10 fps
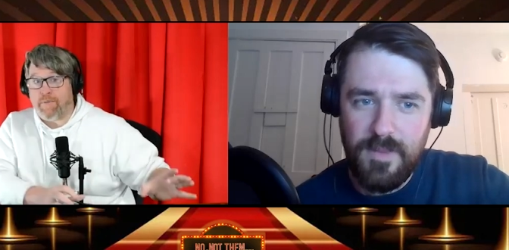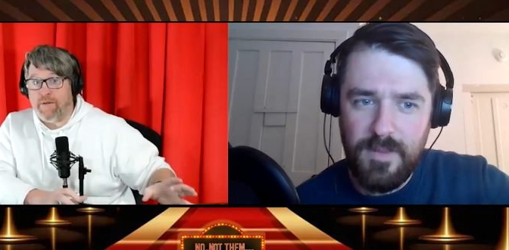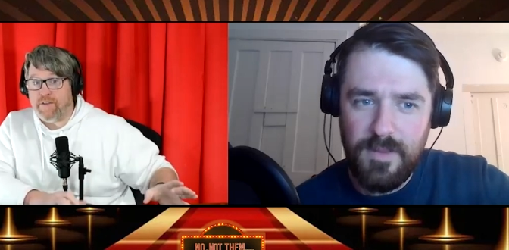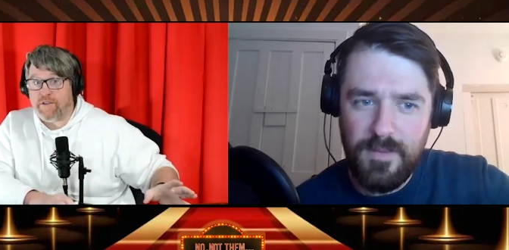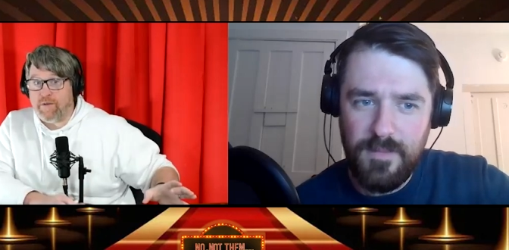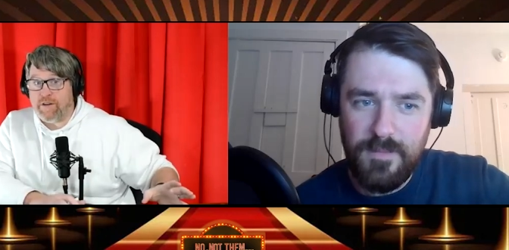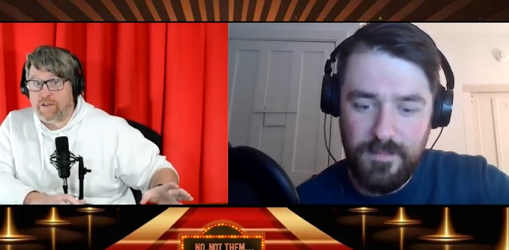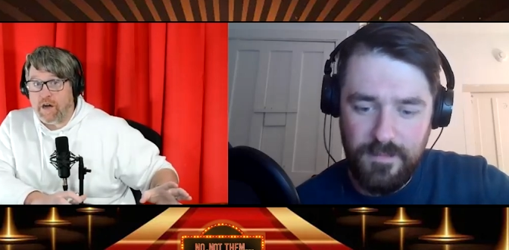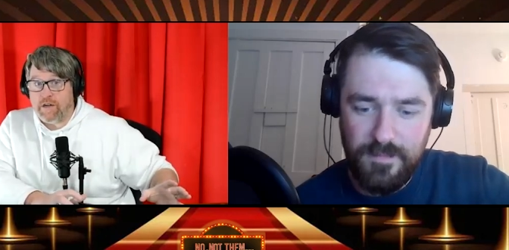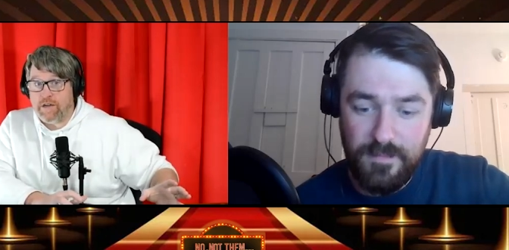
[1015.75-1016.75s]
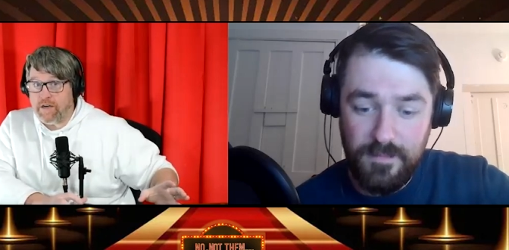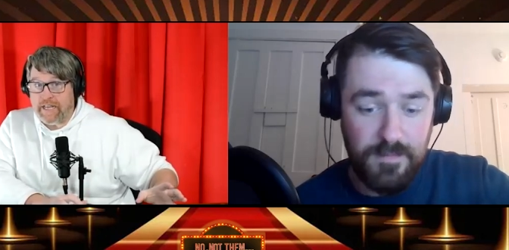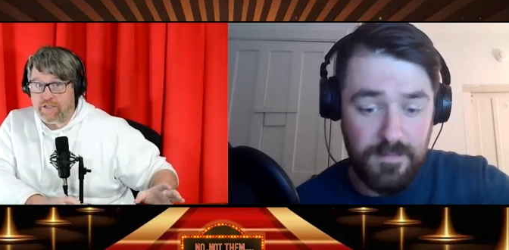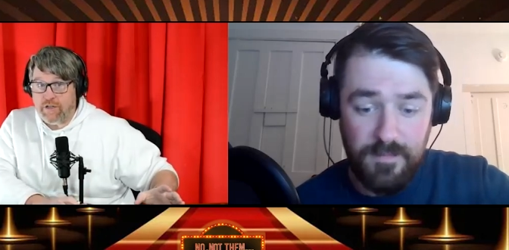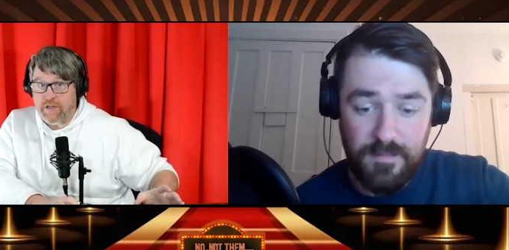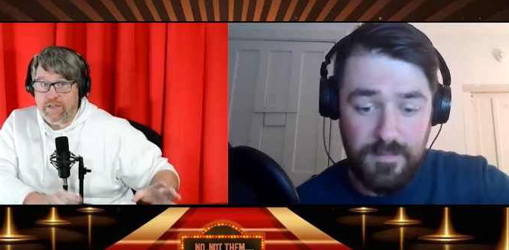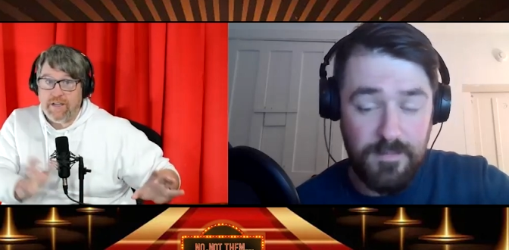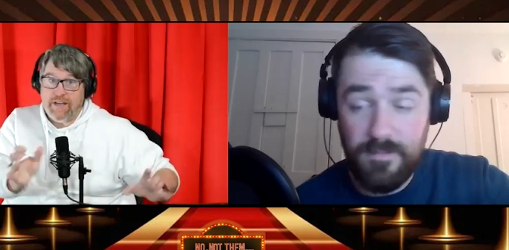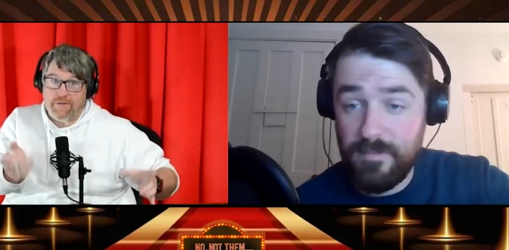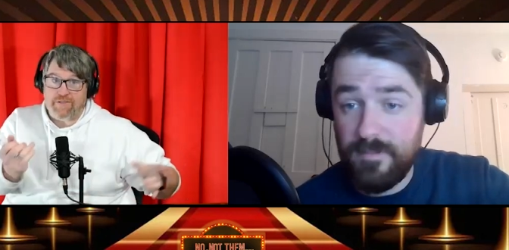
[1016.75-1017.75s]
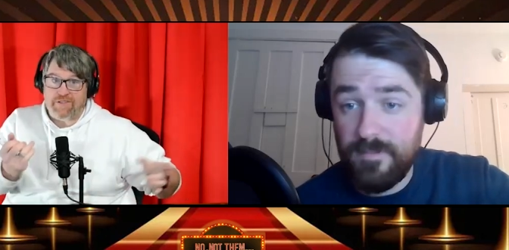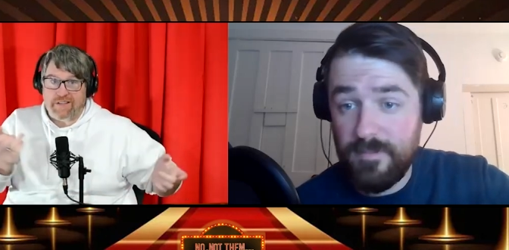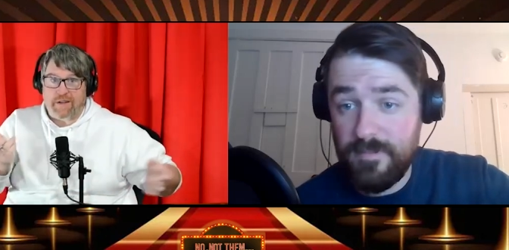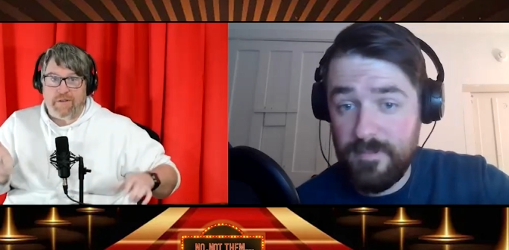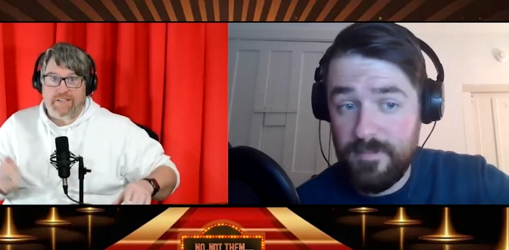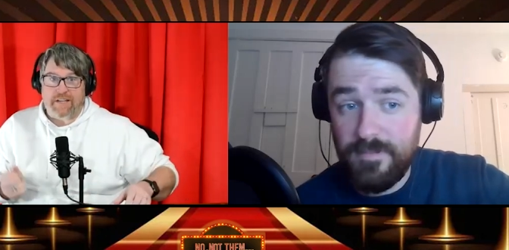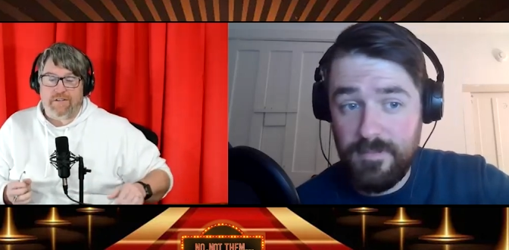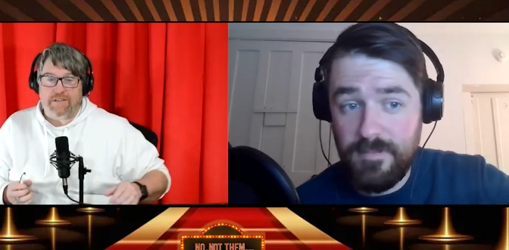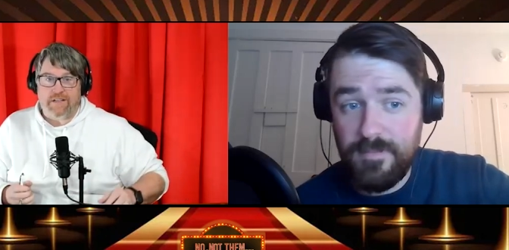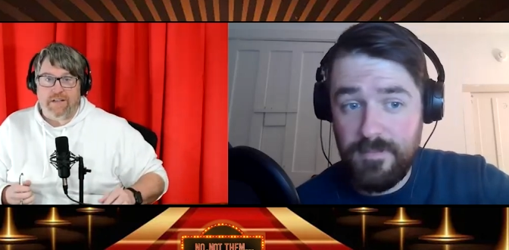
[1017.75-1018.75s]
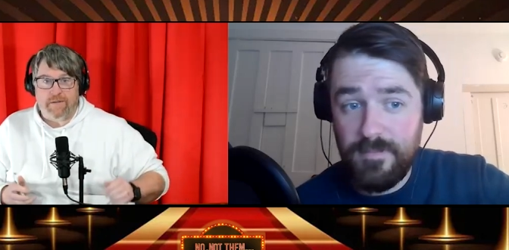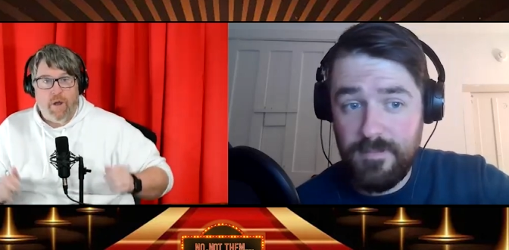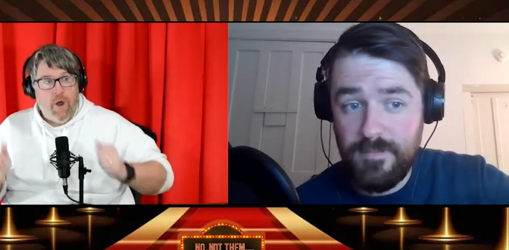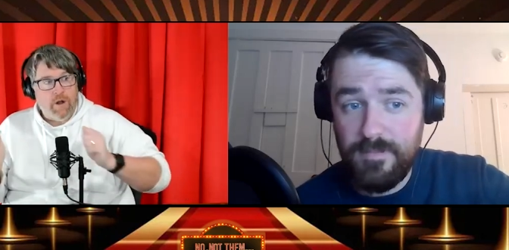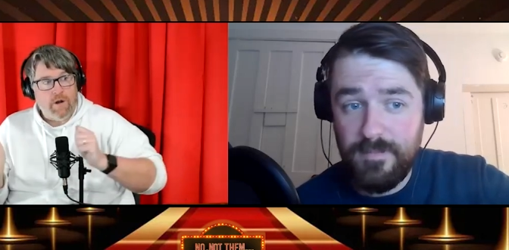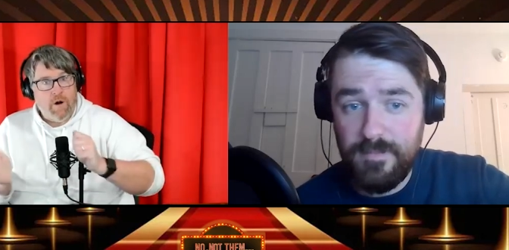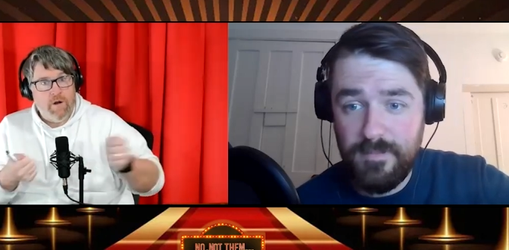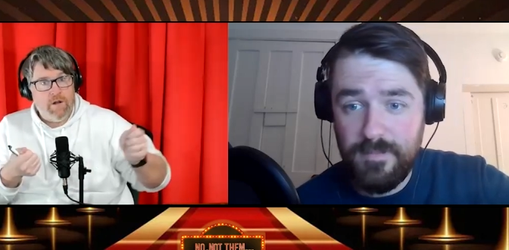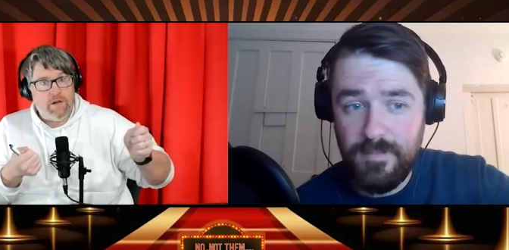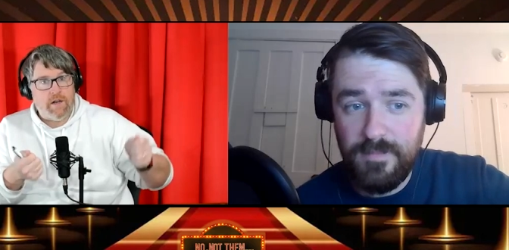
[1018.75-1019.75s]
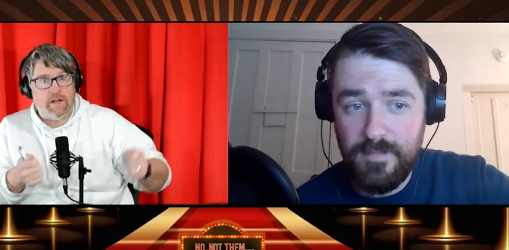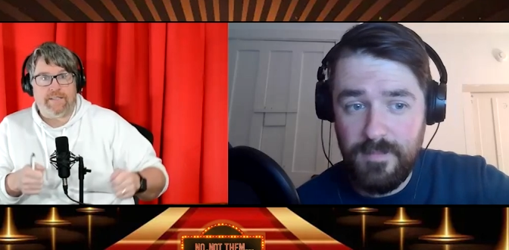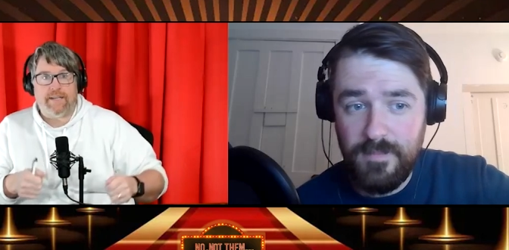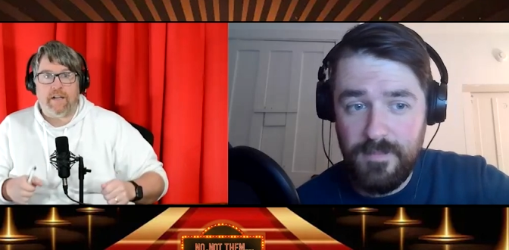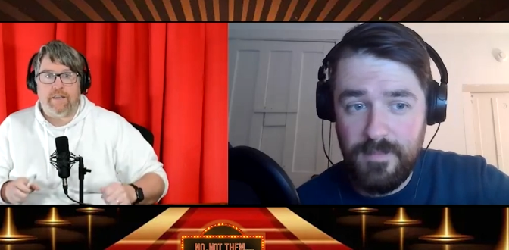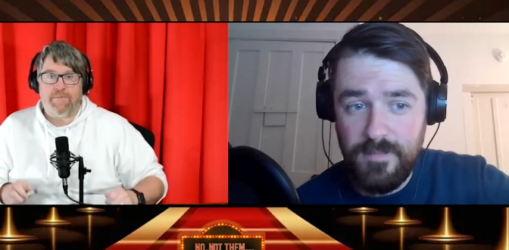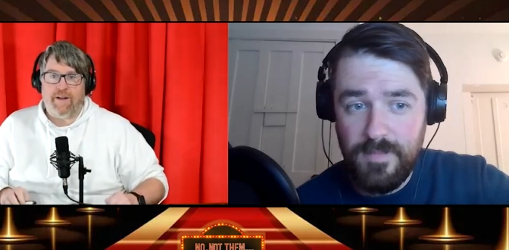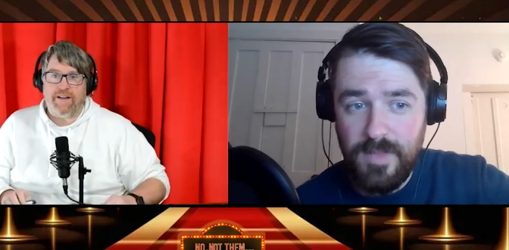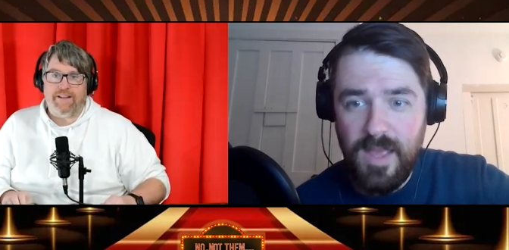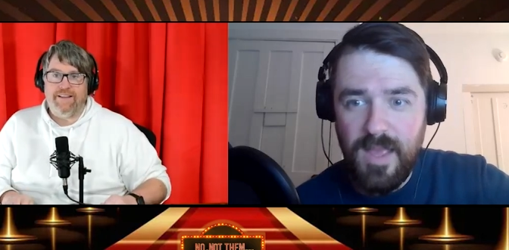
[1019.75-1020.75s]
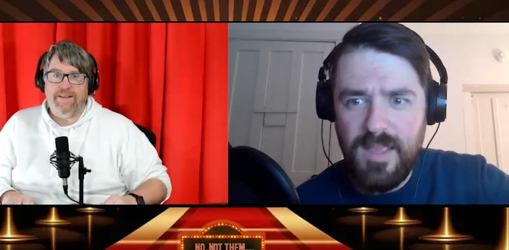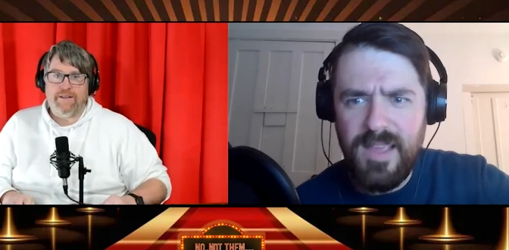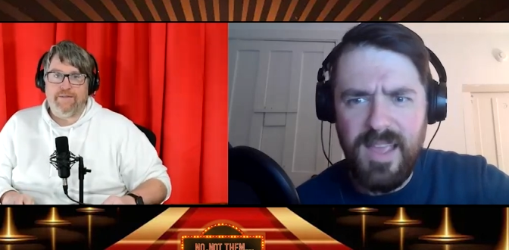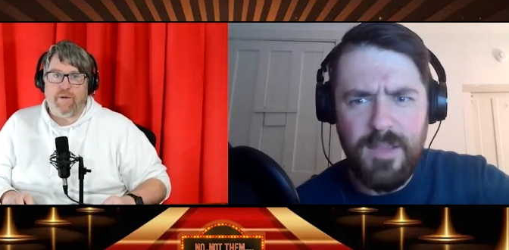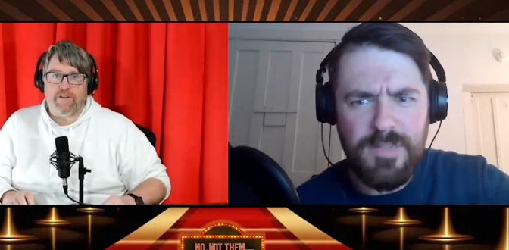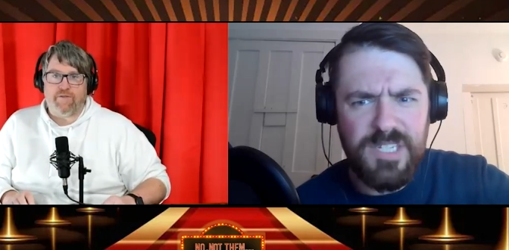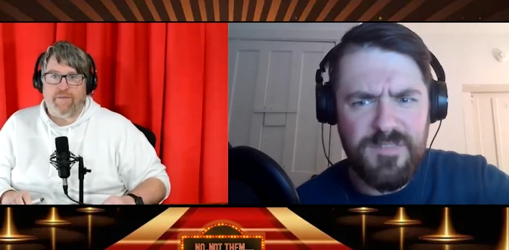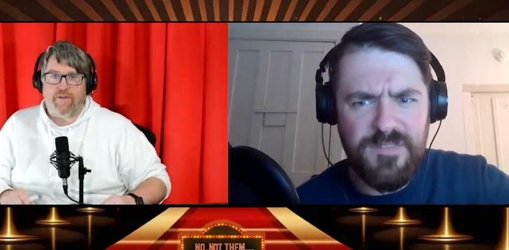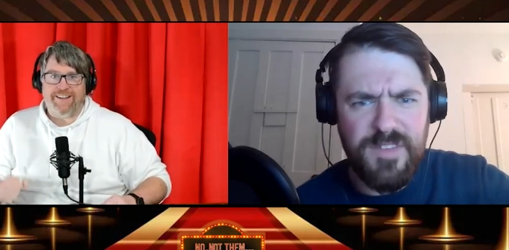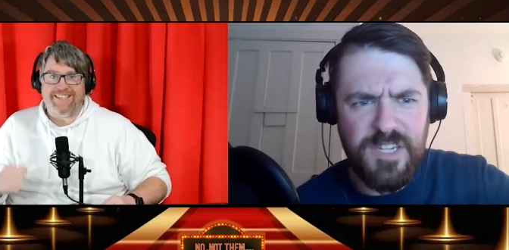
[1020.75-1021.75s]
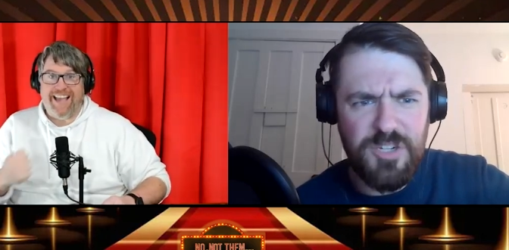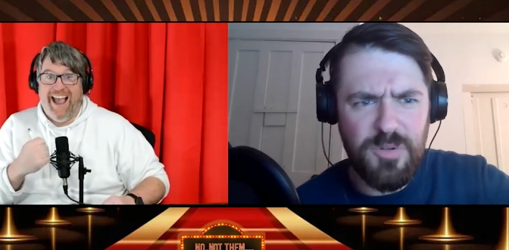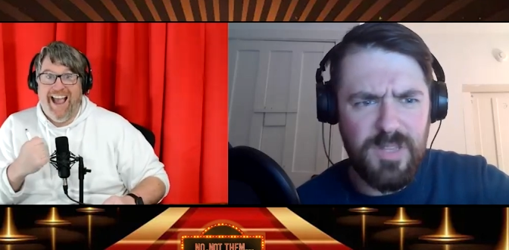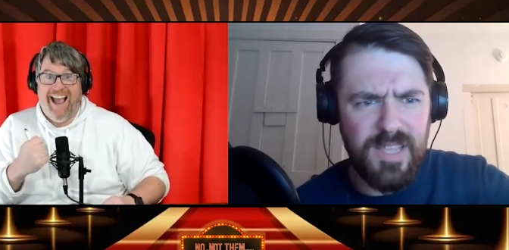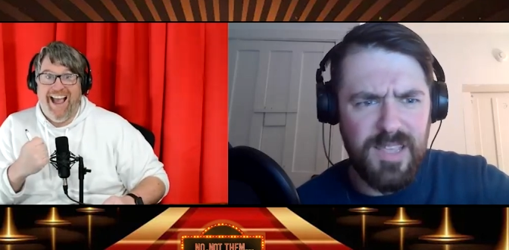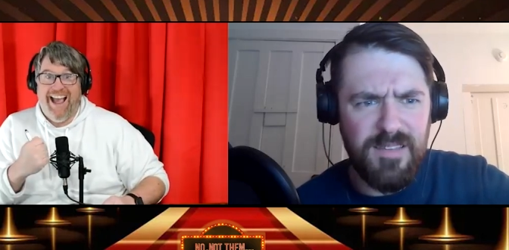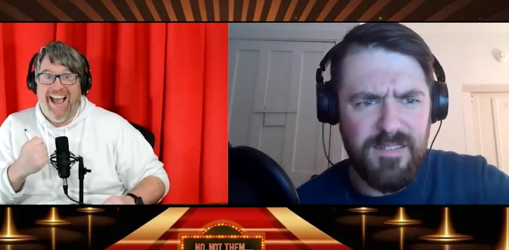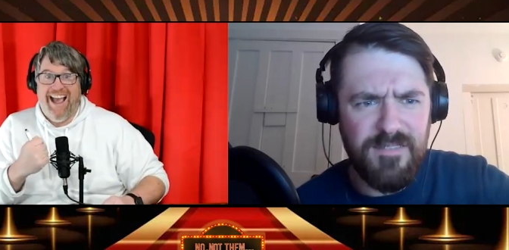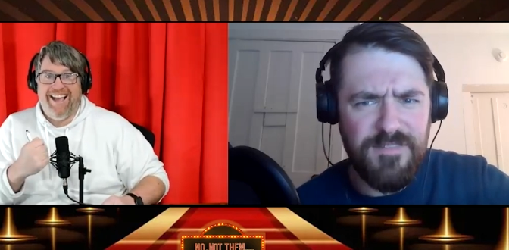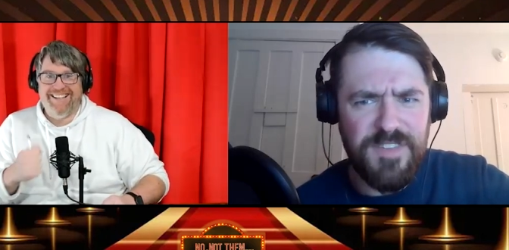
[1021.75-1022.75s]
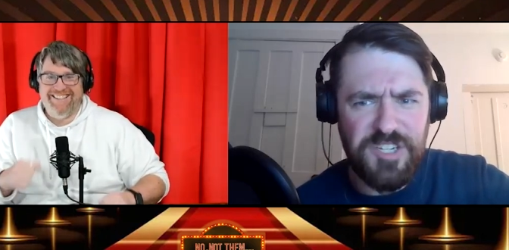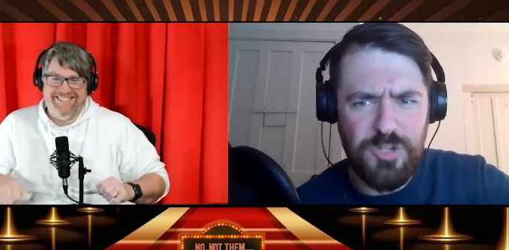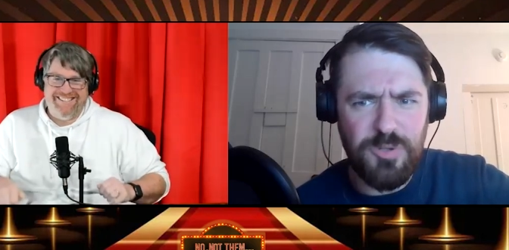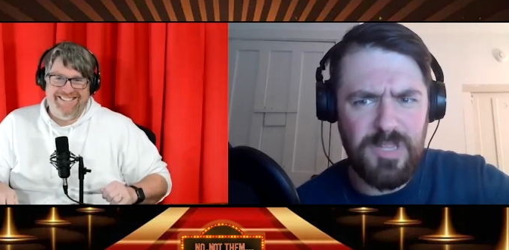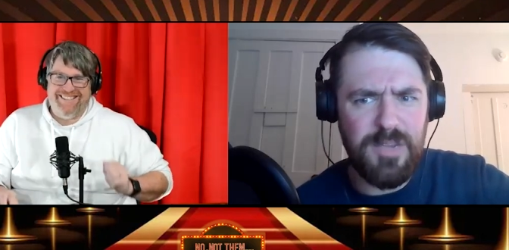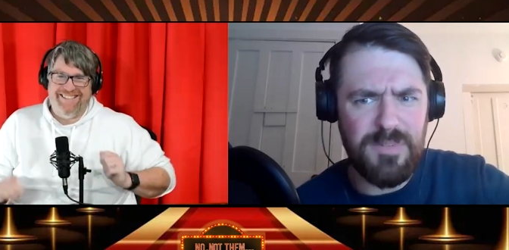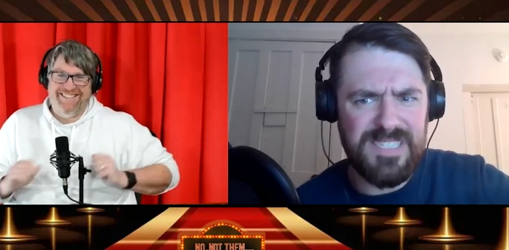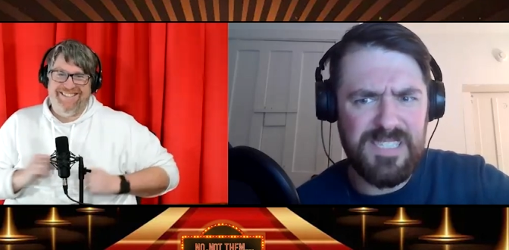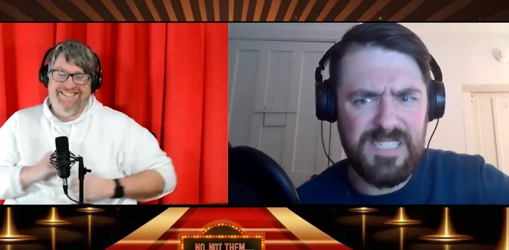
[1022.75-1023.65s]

Speaker 1: previous winners aren't as good. I'm just saying Wes Anderson
Speaker 2: knocked it
Speaker 1: out of the park.
Speaker 2: Yeah, Sports it was just reference. visually, visually it was